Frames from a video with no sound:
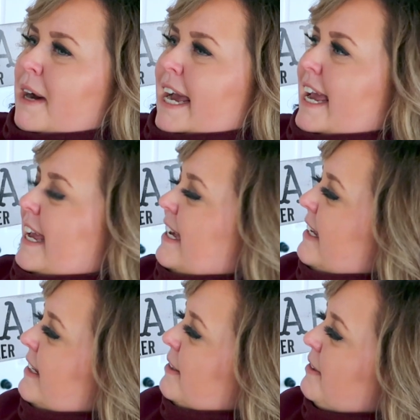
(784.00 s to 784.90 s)
my
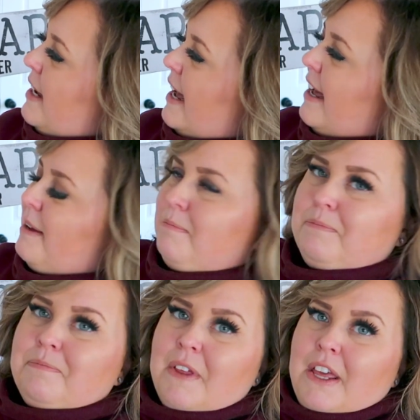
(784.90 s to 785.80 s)

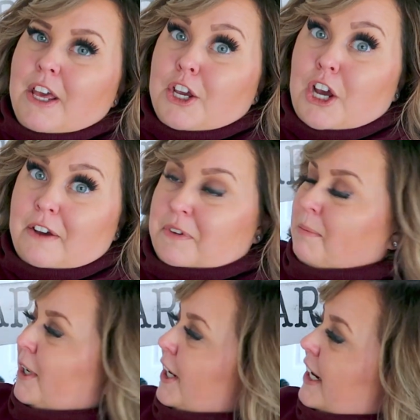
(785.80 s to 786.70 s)
um, coffee
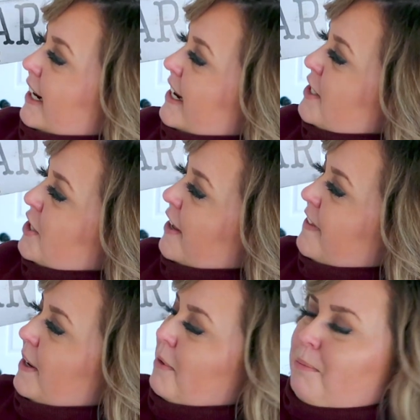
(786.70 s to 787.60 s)
bar, and I just
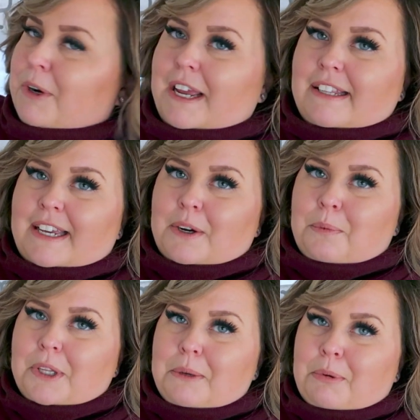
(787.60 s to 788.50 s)
thought that it would bring like a
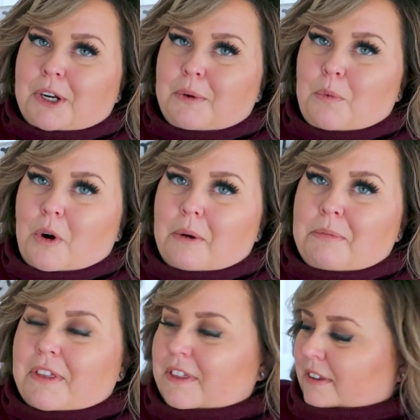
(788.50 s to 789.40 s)
really pretty
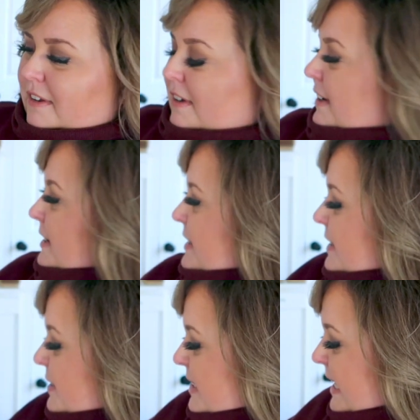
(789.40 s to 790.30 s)
warmth.
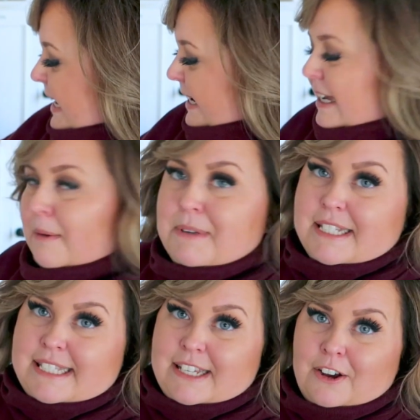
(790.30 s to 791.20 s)
There's Lion coming
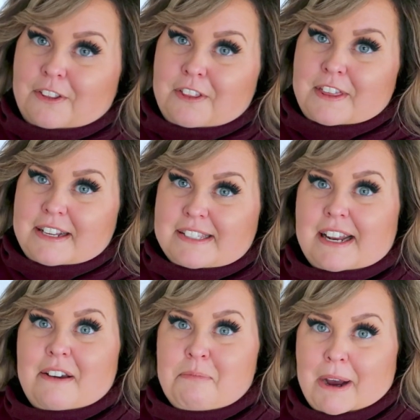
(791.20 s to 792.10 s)
to see all the things that
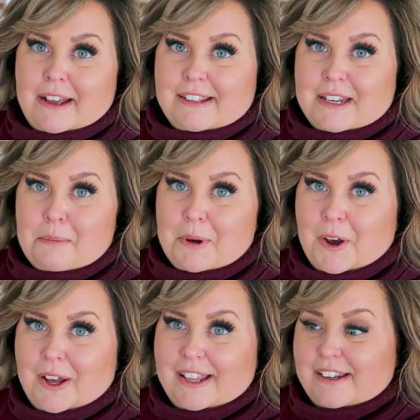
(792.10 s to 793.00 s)
I have piling up
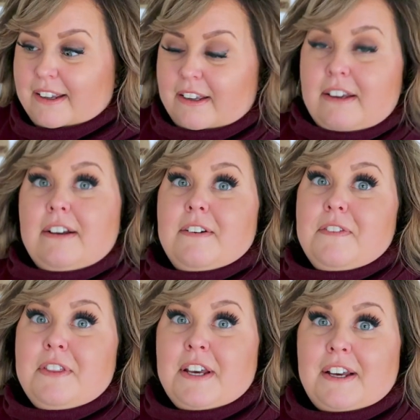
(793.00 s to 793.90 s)
on
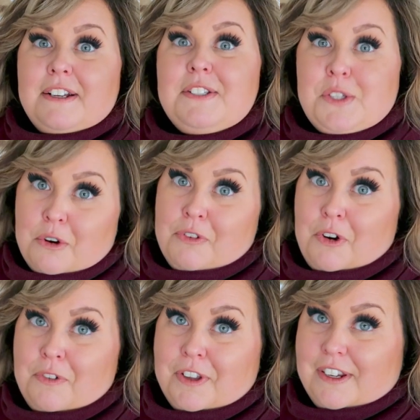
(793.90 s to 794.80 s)
the sofa over